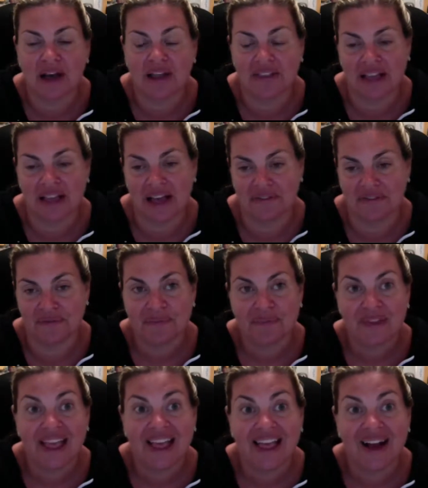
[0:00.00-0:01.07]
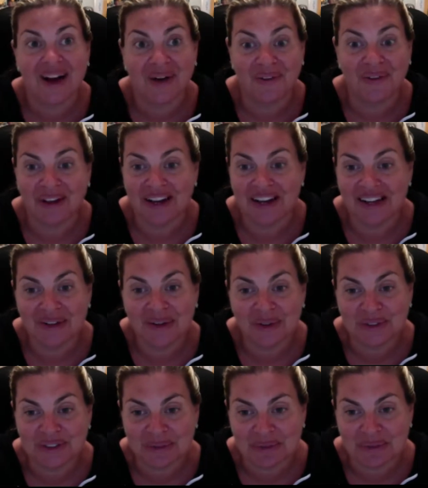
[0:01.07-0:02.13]
on live. All right,
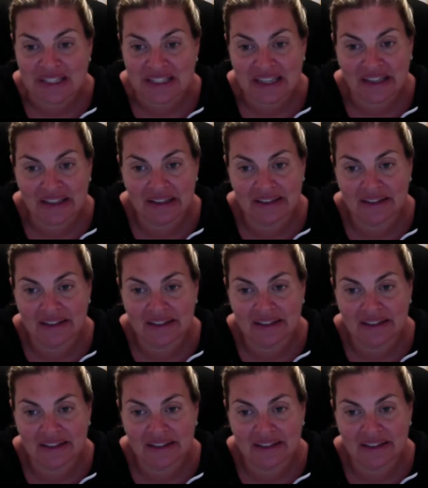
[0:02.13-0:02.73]
hold on one second.